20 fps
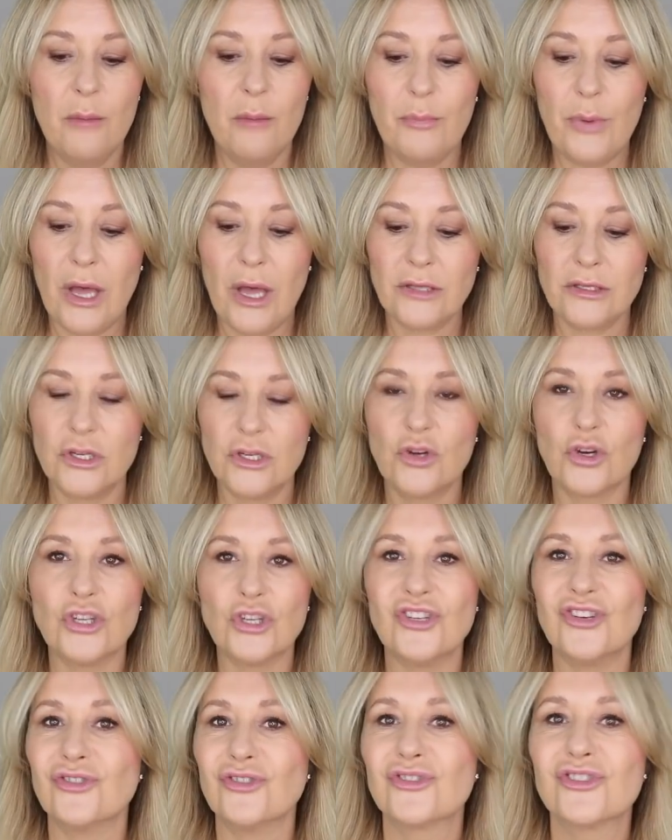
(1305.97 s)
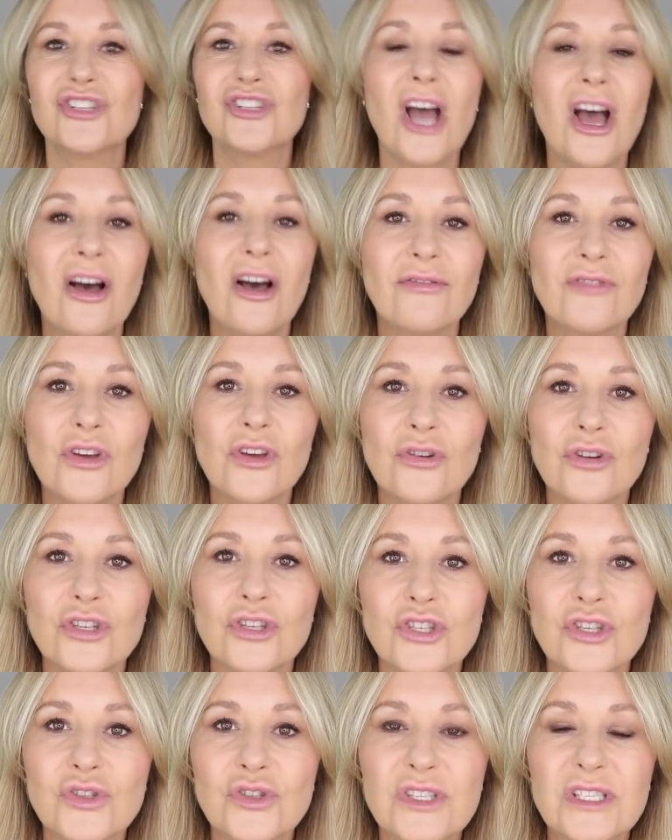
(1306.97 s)
but you could use Dove, you
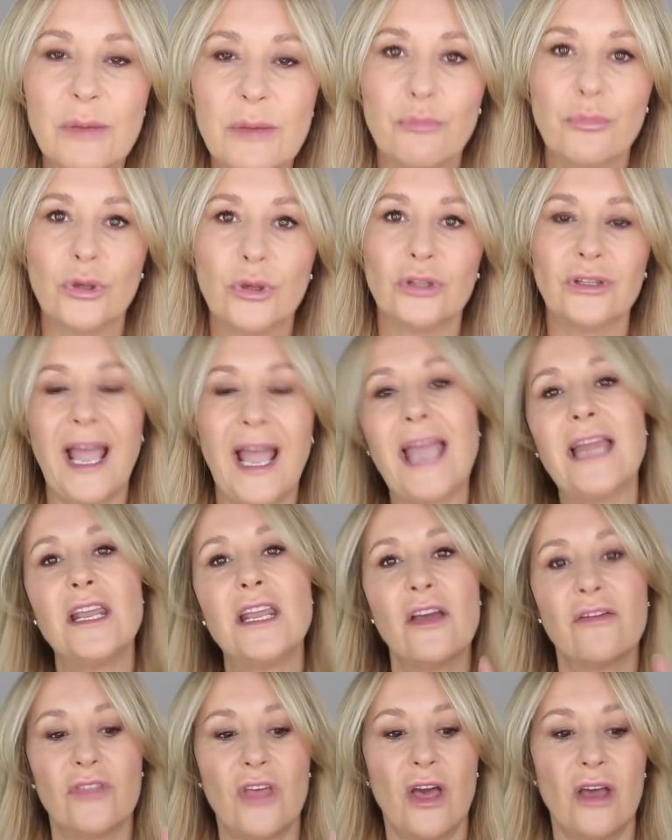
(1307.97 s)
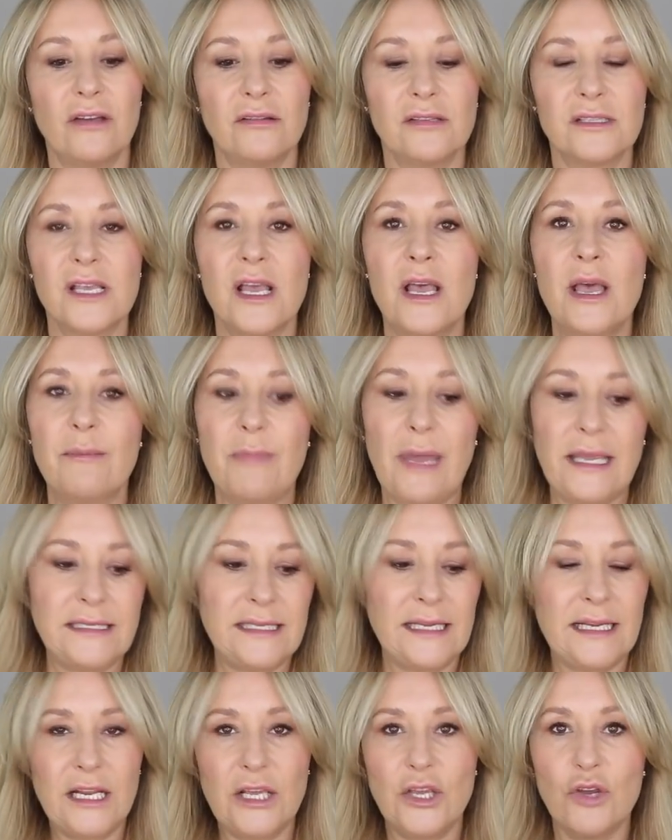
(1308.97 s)
could use Simple, any of those.
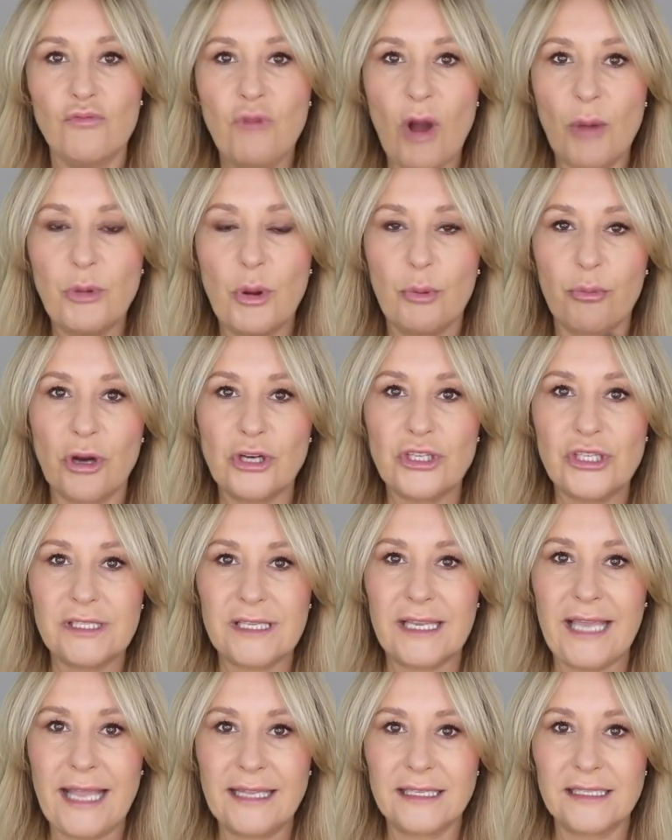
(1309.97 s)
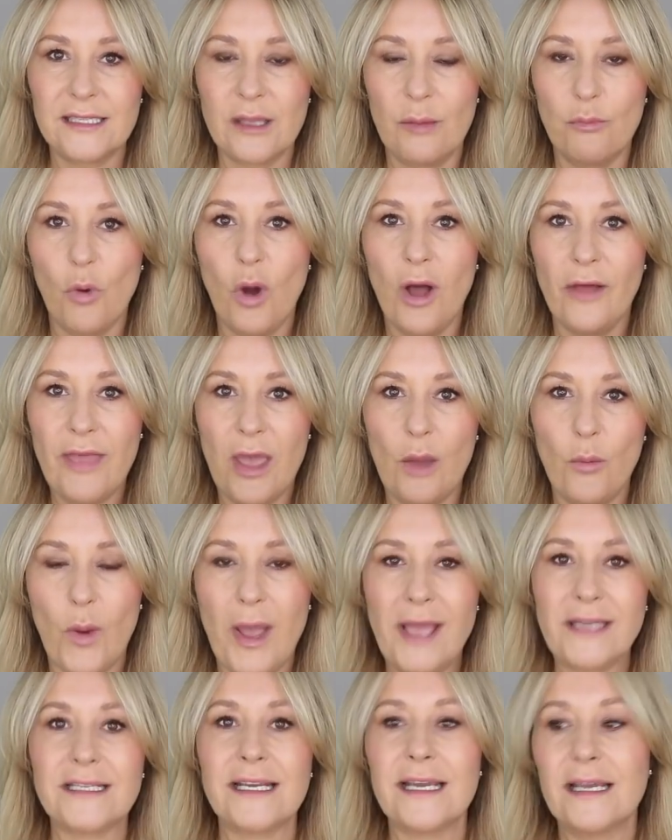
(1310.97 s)
Basically, you rub your brushes against them while they're
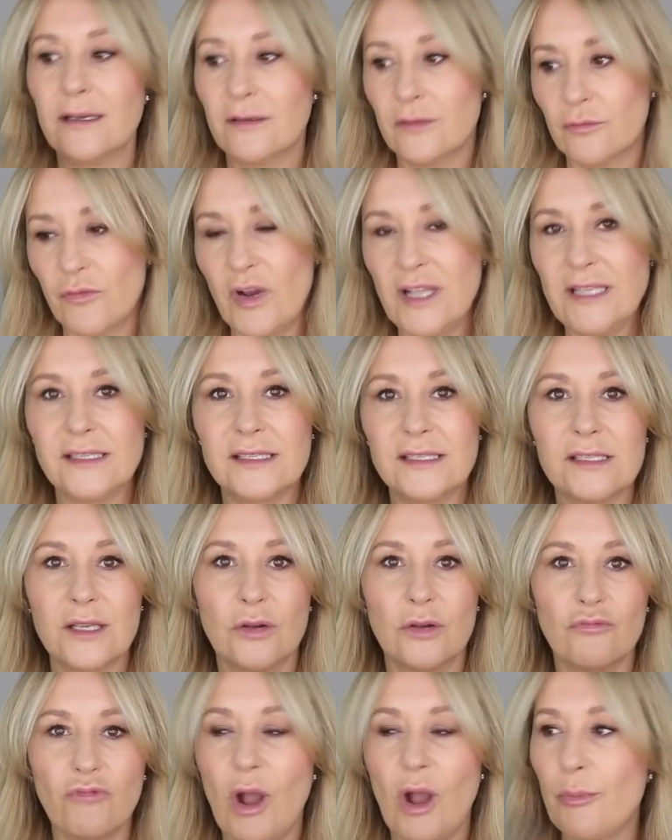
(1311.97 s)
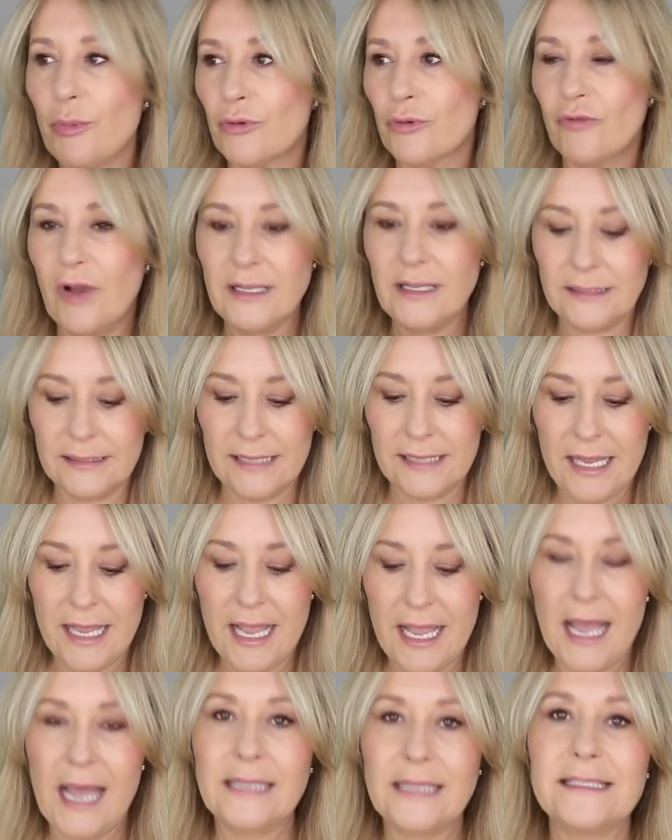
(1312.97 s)
wet, rinse, rub, rinse,
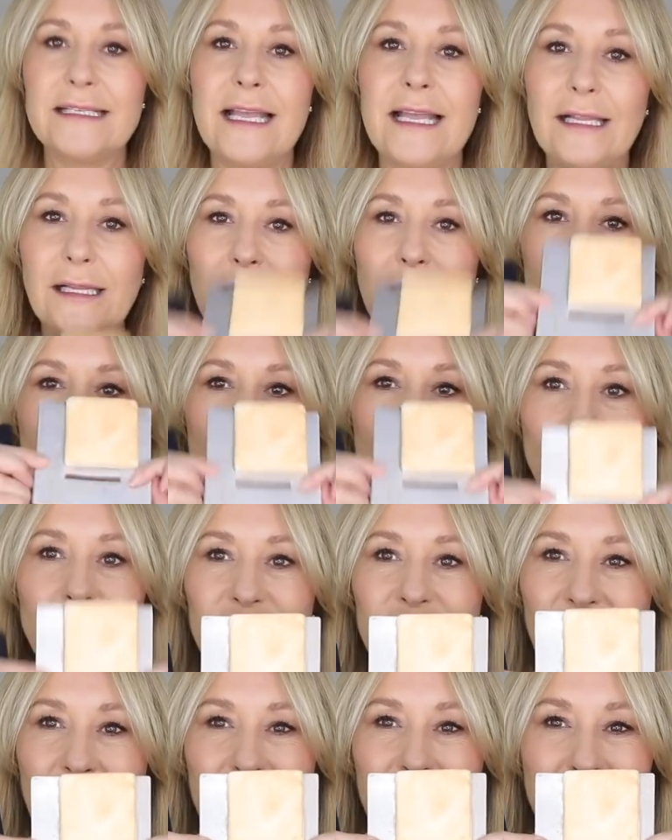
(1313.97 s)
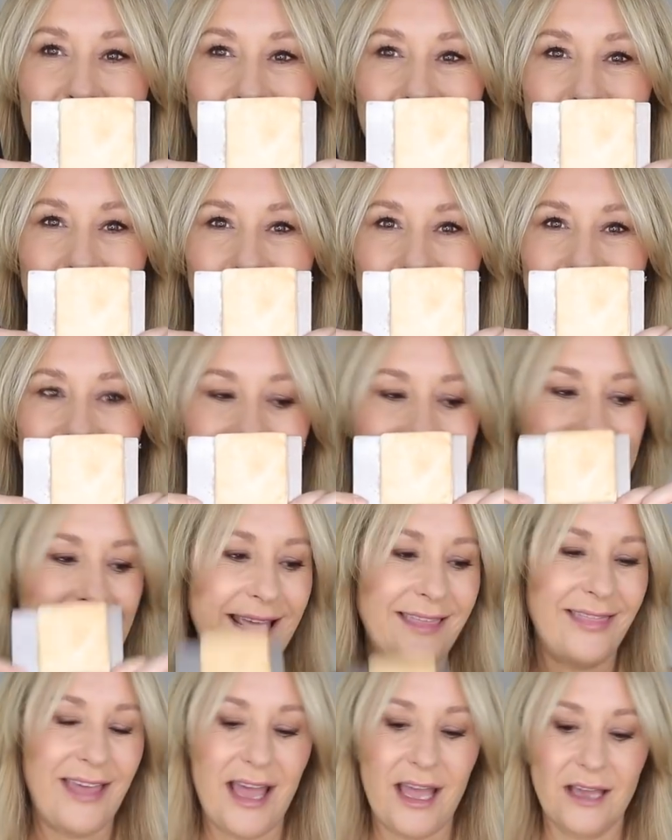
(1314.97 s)
until your soap no longer looks
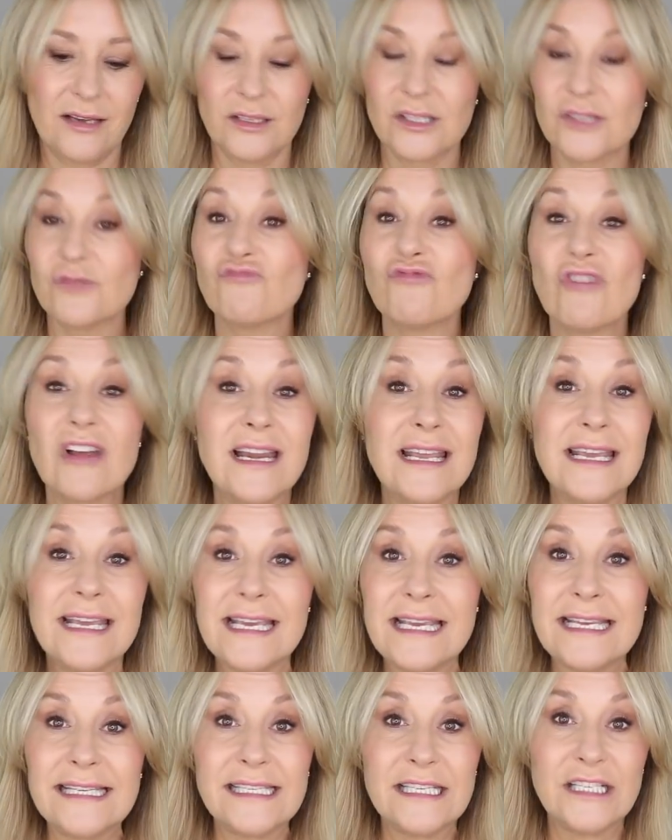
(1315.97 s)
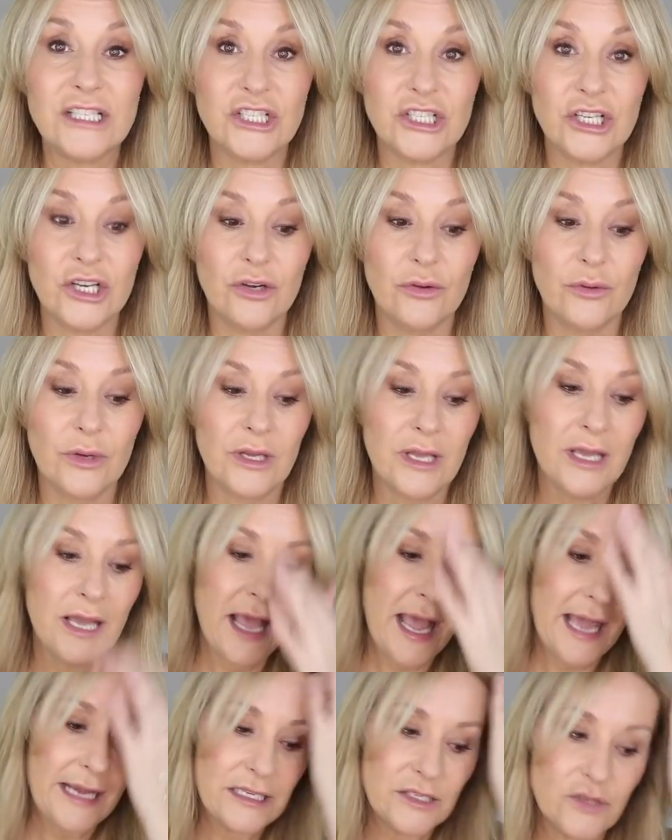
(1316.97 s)
like that. It's really easy to do,
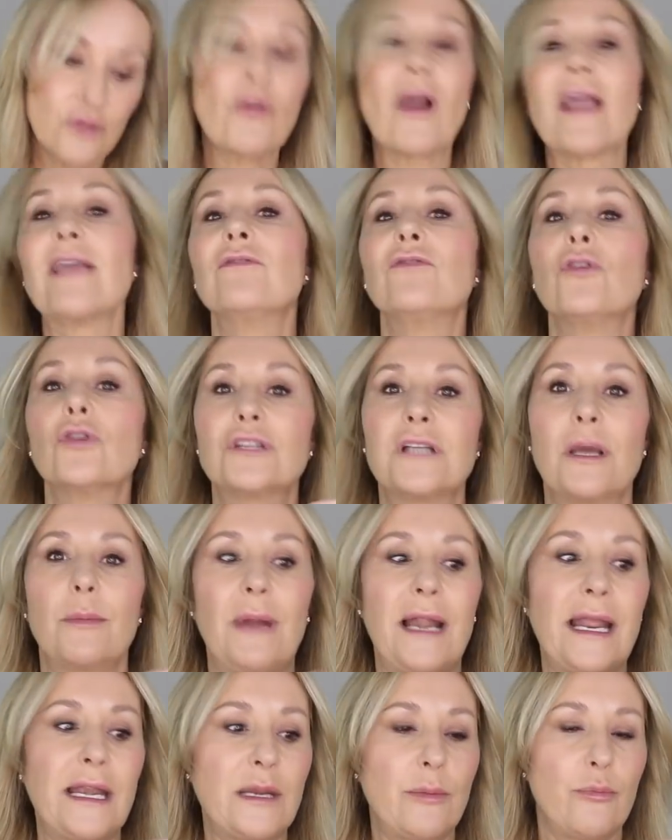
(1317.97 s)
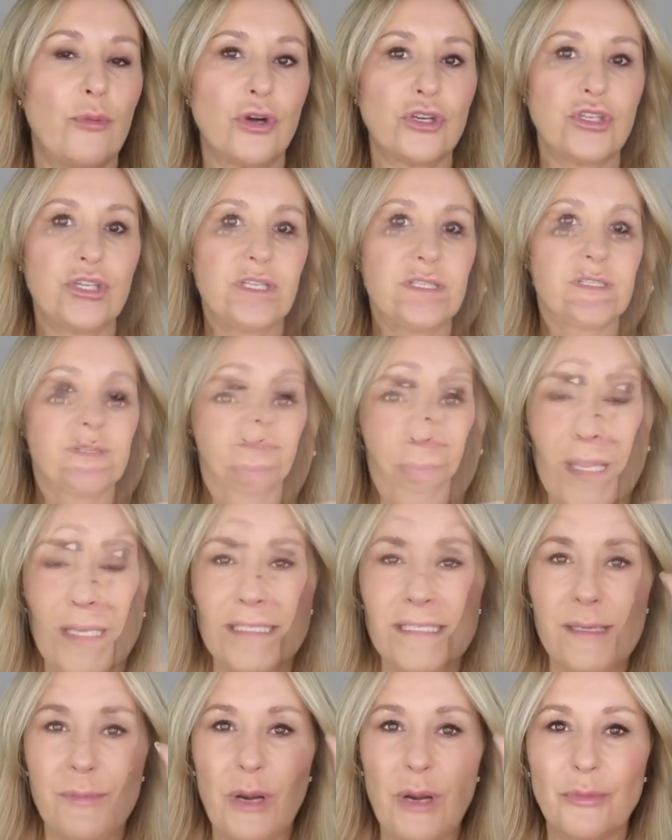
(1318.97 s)
and it's great for double-ended brushes.
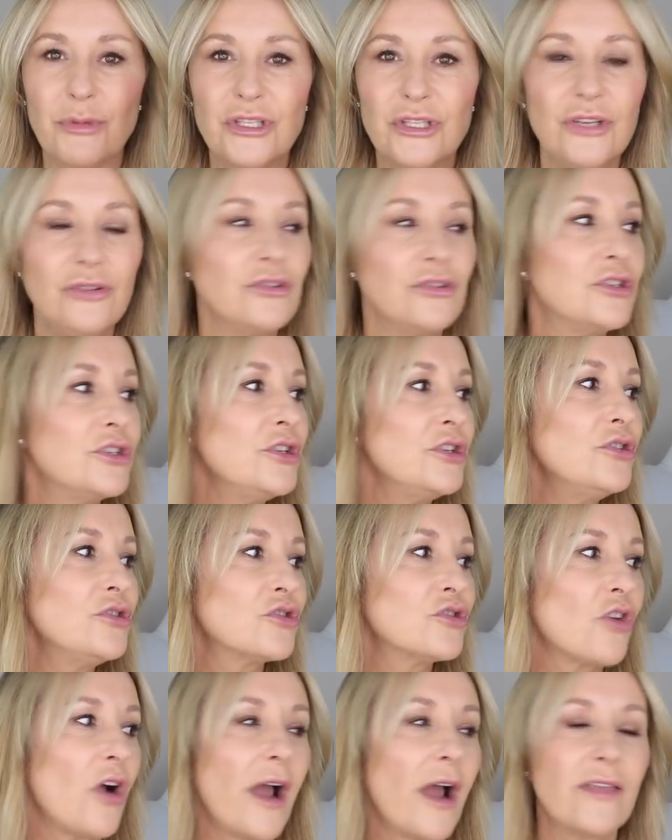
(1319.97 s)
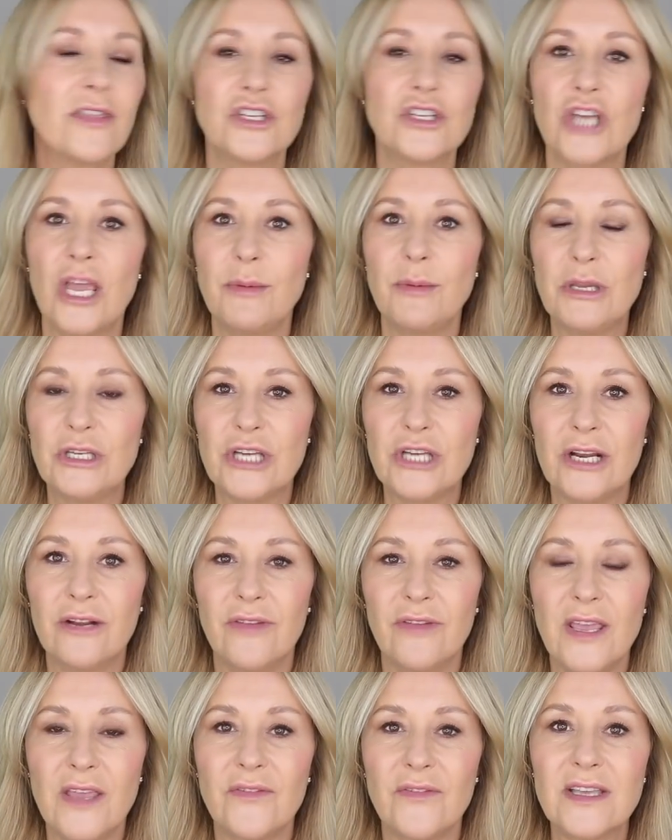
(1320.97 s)
Tip number two, do try the Jamie
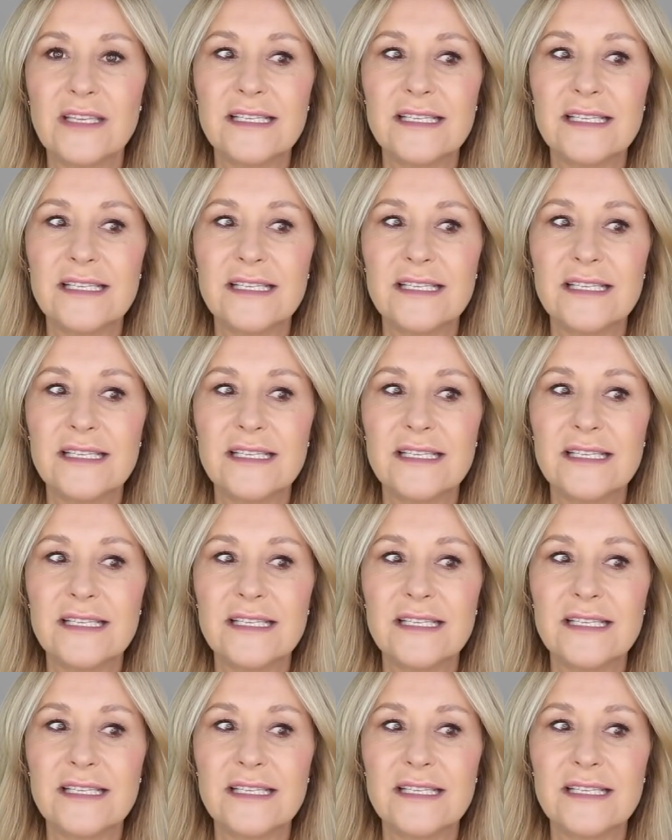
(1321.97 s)
Genevieve